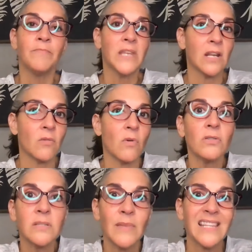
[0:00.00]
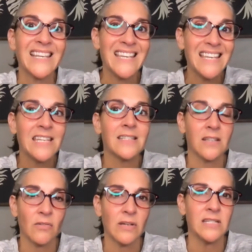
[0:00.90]
ultimately he is
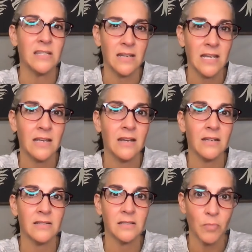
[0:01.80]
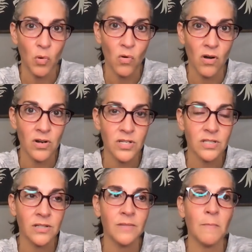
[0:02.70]
going to need support
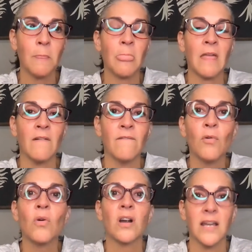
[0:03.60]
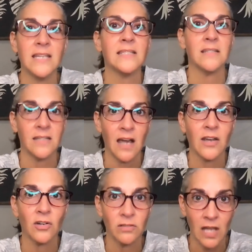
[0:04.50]
for his
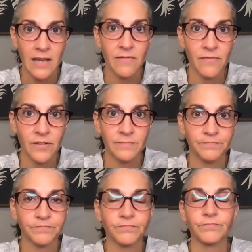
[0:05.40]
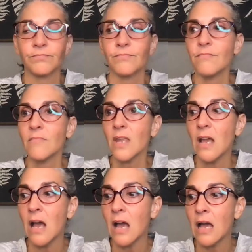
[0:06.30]
entire life.
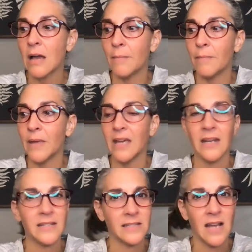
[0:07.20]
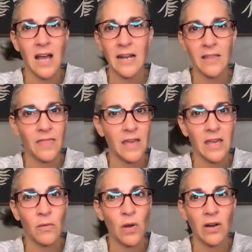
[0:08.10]
It is not a
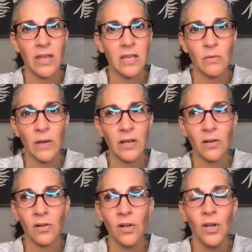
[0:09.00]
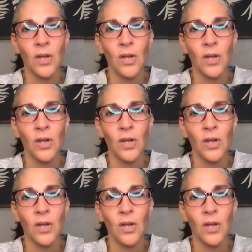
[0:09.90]
thing where he will